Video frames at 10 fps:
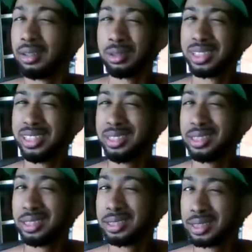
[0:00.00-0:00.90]
Low
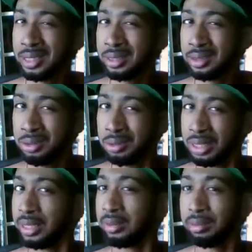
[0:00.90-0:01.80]
key, it's kind of too
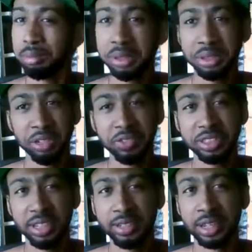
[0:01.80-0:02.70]
late, but never
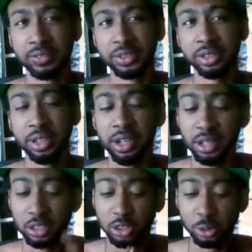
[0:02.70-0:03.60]
say never,
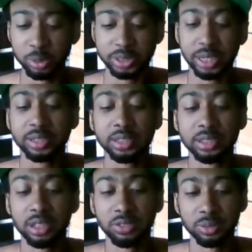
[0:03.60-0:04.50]
to protect
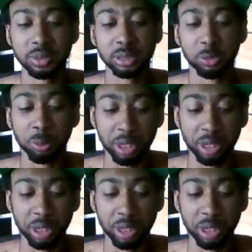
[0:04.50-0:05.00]
yourself from this